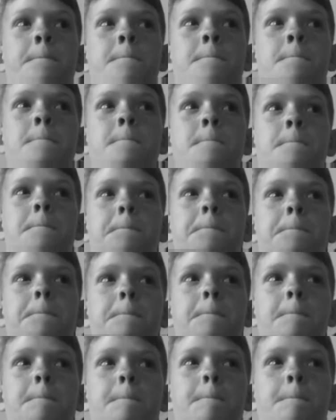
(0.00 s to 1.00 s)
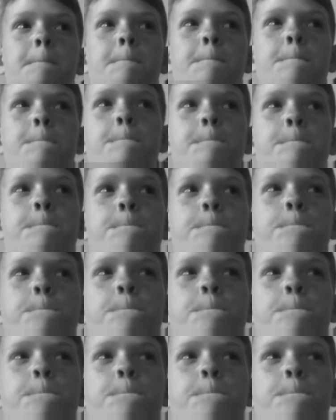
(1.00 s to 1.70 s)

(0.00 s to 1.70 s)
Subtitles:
(no one is talking)